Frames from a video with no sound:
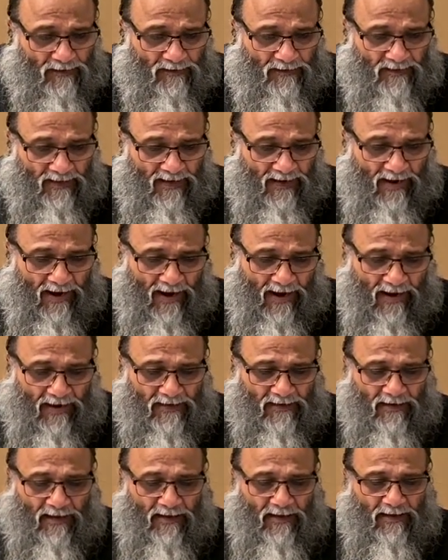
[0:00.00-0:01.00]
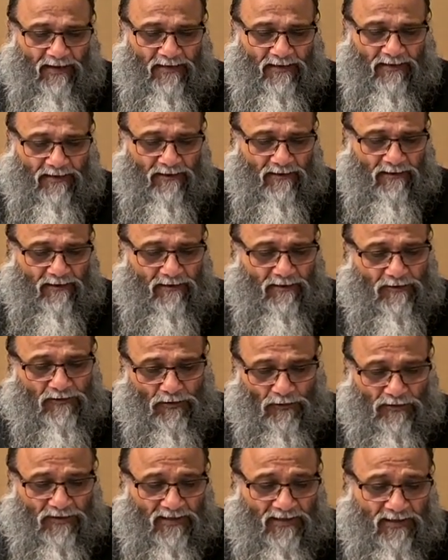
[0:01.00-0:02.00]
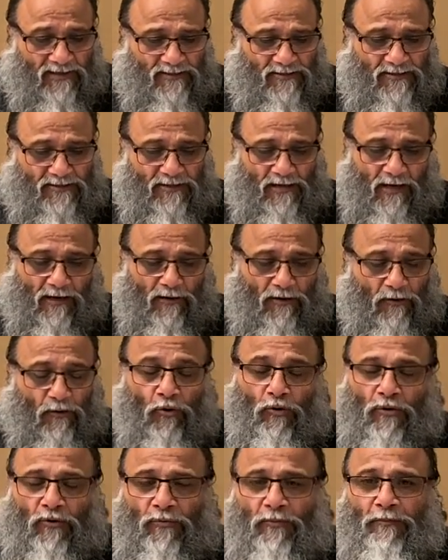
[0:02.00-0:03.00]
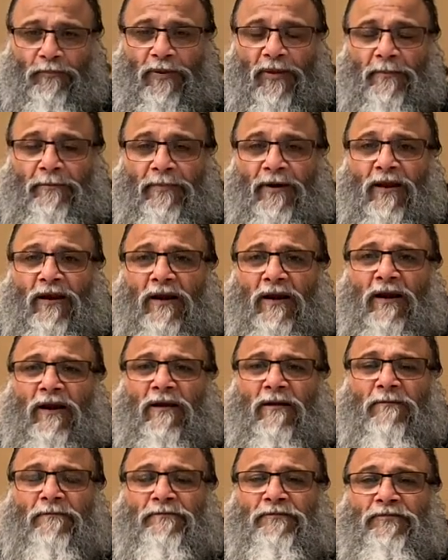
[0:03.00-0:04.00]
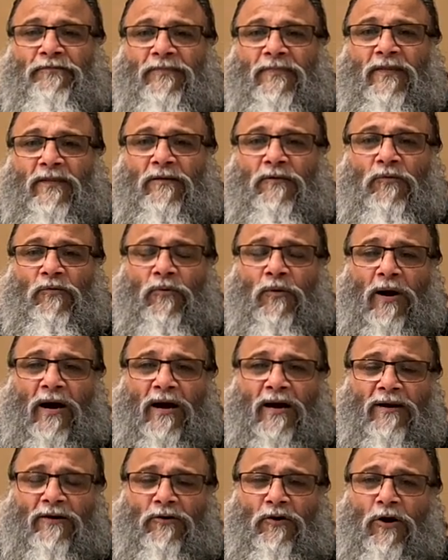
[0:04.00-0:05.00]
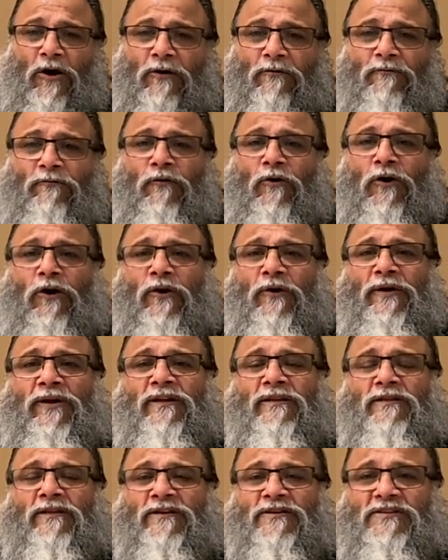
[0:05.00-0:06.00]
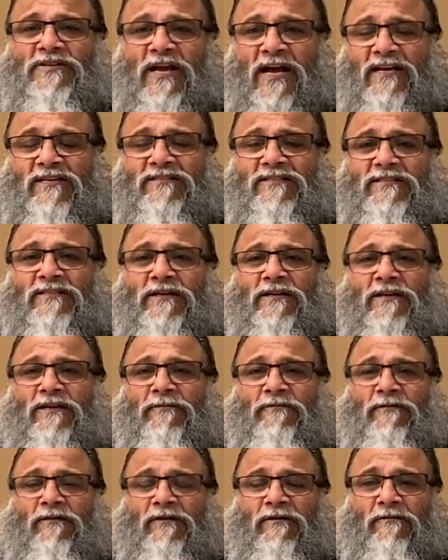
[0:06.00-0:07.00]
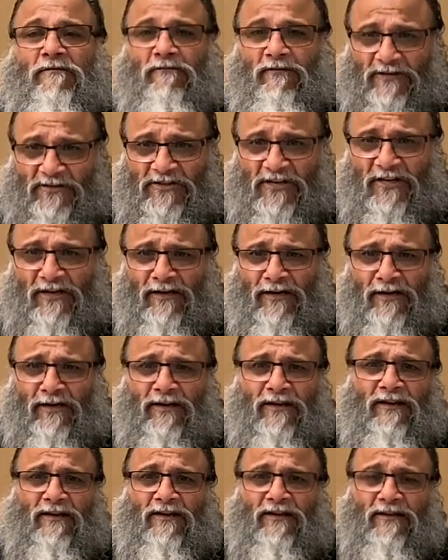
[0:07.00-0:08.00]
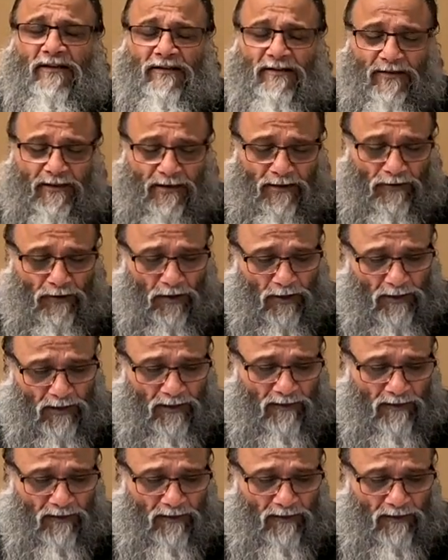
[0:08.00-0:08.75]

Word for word: they act as, so these uh, people who are not following the shastra vachan they are not